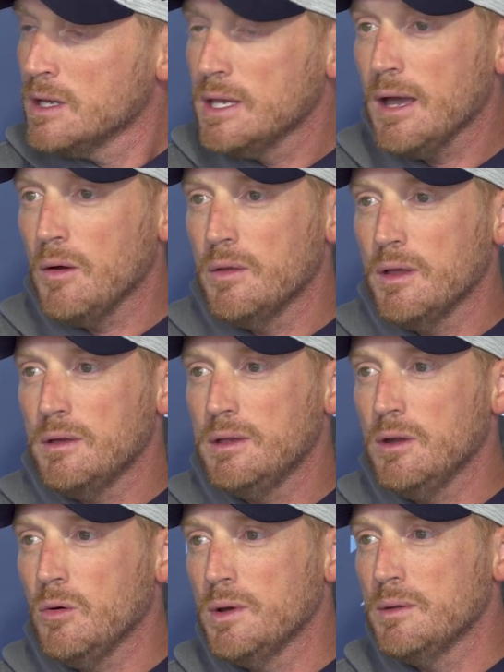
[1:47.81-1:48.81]
Yeah,
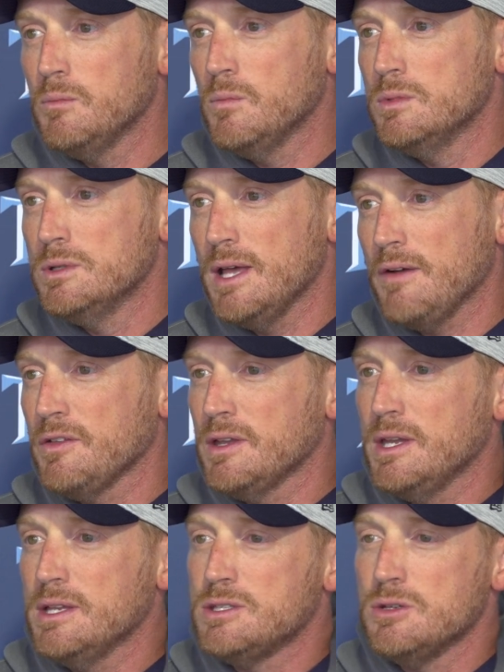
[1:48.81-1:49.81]
you know, we definitely
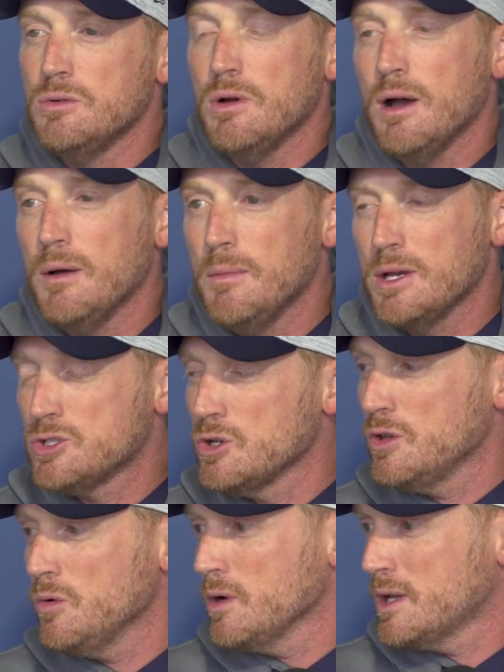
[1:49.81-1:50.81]
need to make
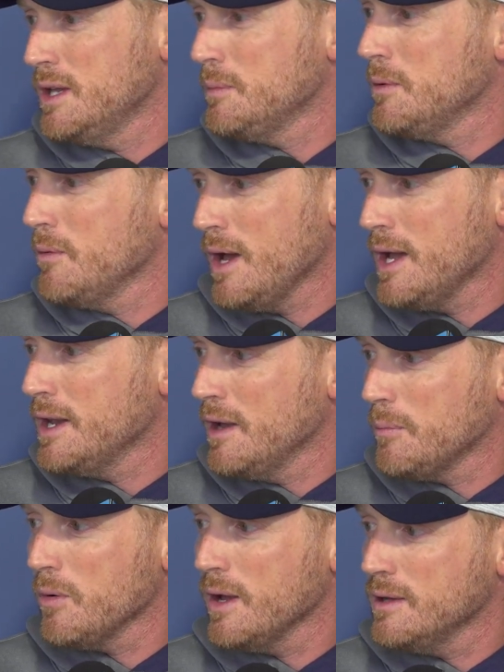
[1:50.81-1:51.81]
sure that we're keeping Ryan
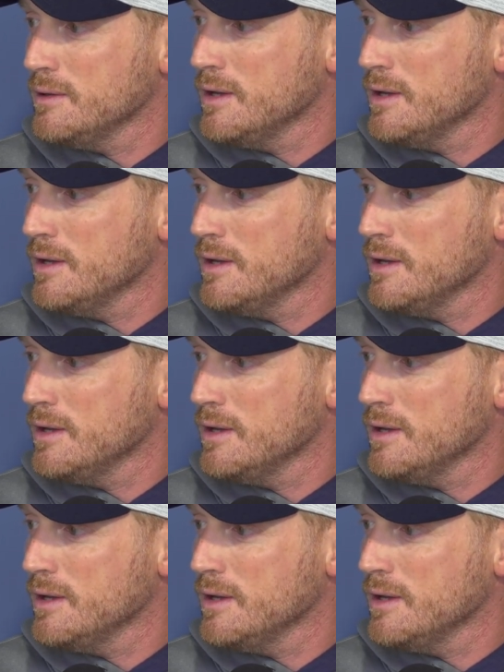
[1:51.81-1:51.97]
upright,